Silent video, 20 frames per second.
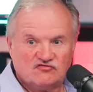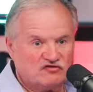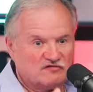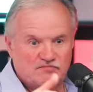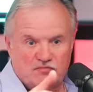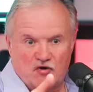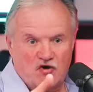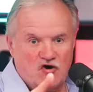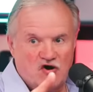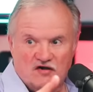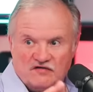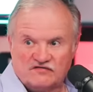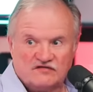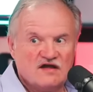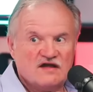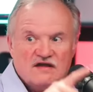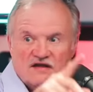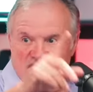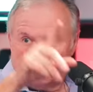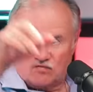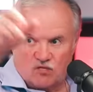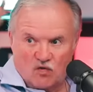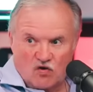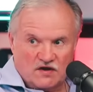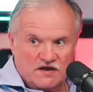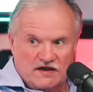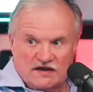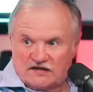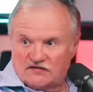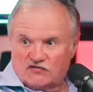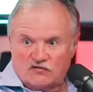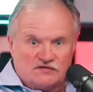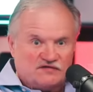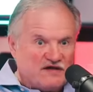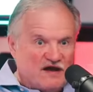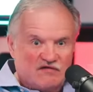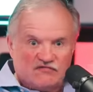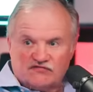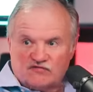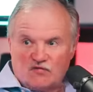Just parks. He's walking into his
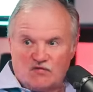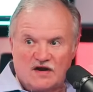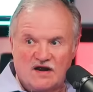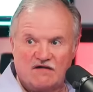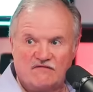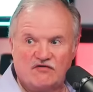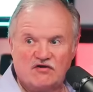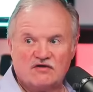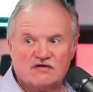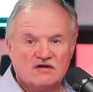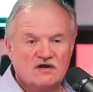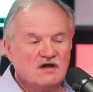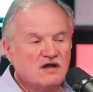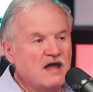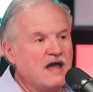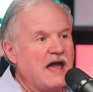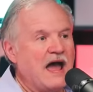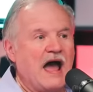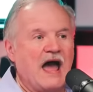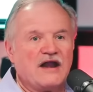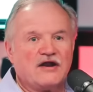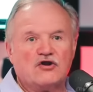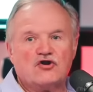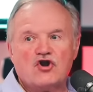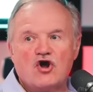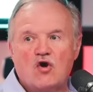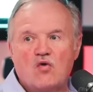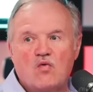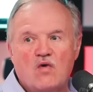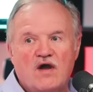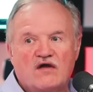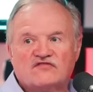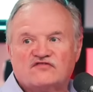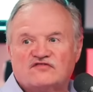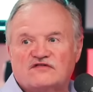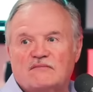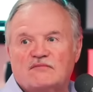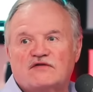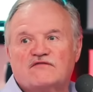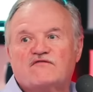house or whatever. Out of nowhere,
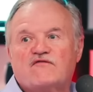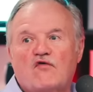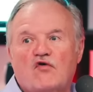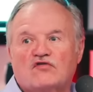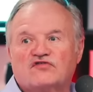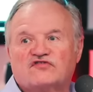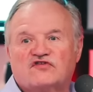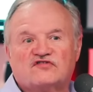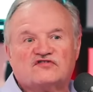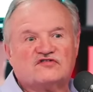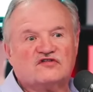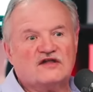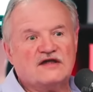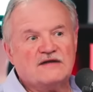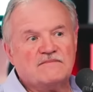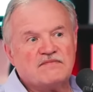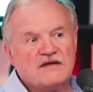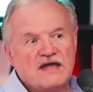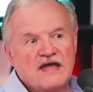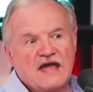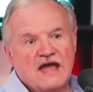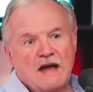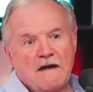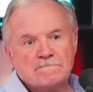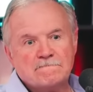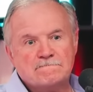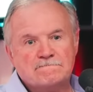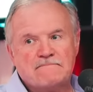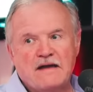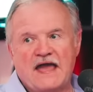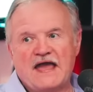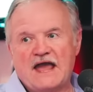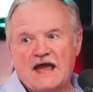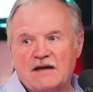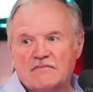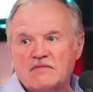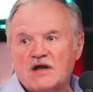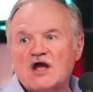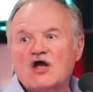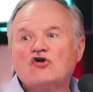somebody falls asleep,
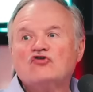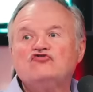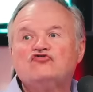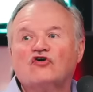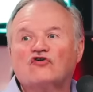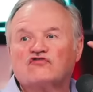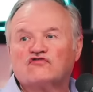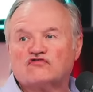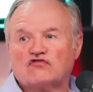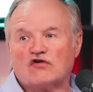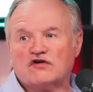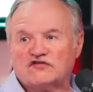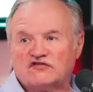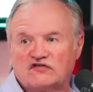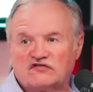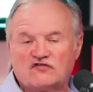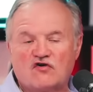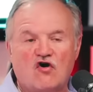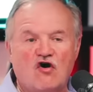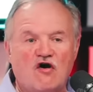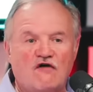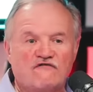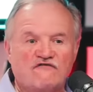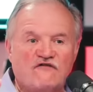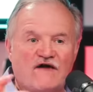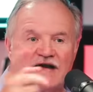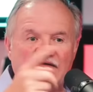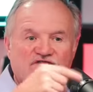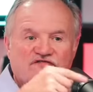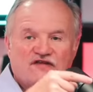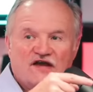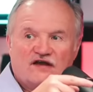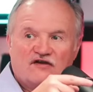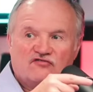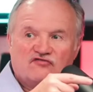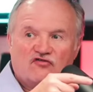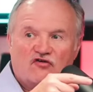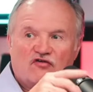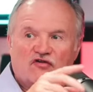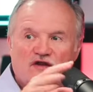bam, destroys his car. 5
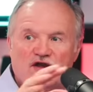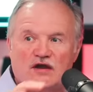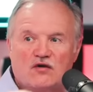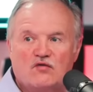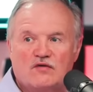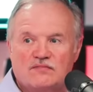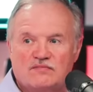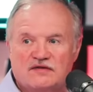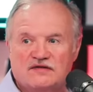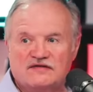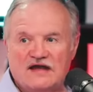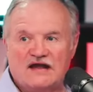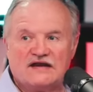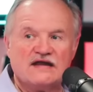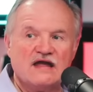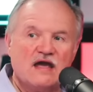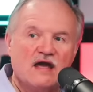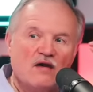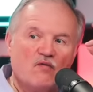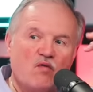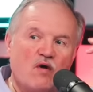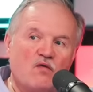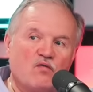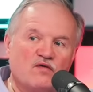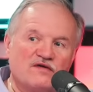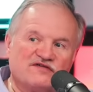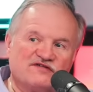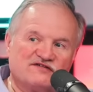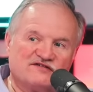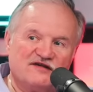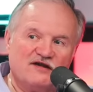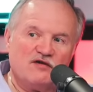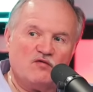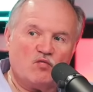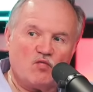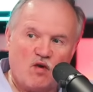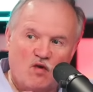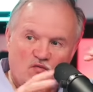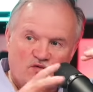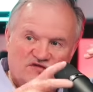seconds earlier, he would have been dead. What we
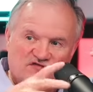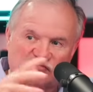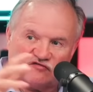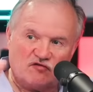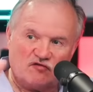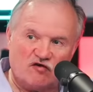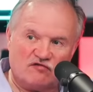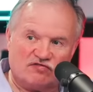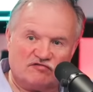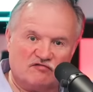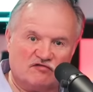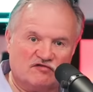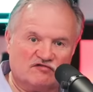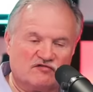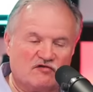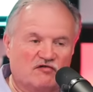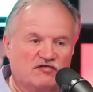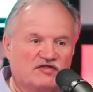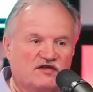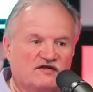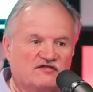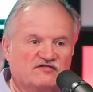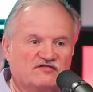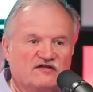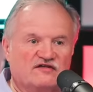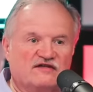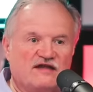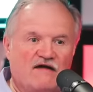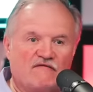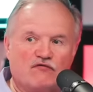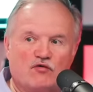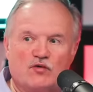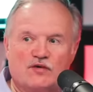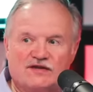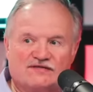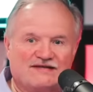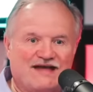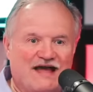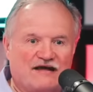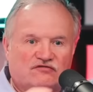saw through this whole thing is the devil would
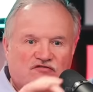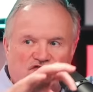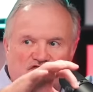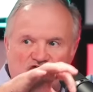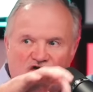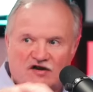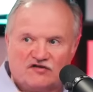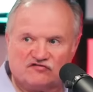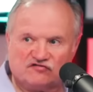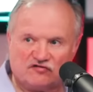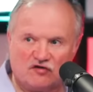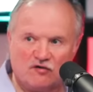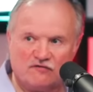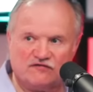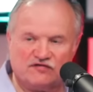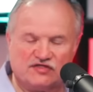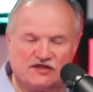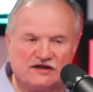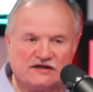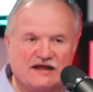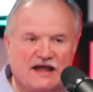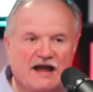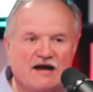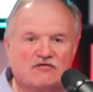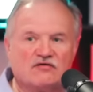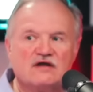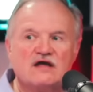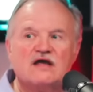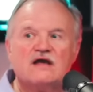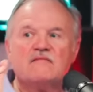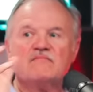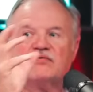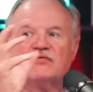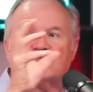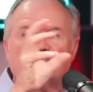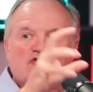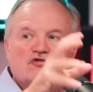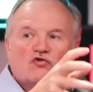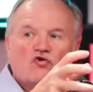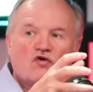attack to try to slow everything down,
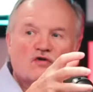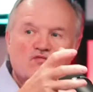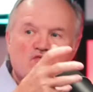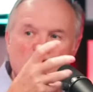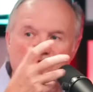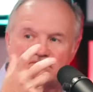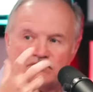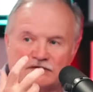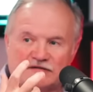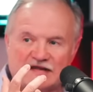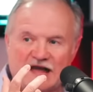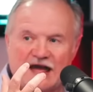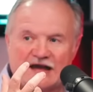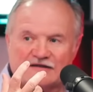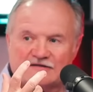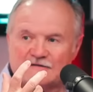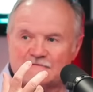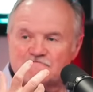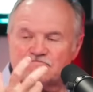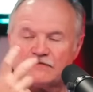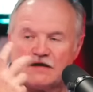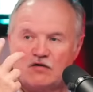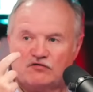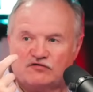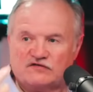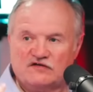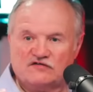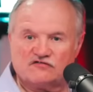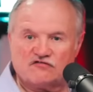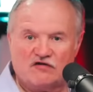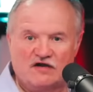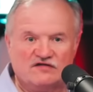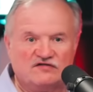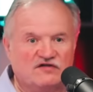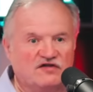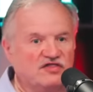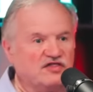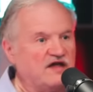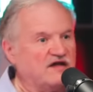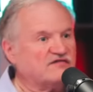but the Lord would protect. Yeah. It was these
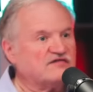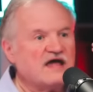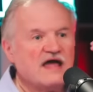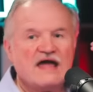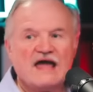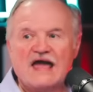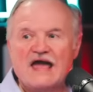crazy things.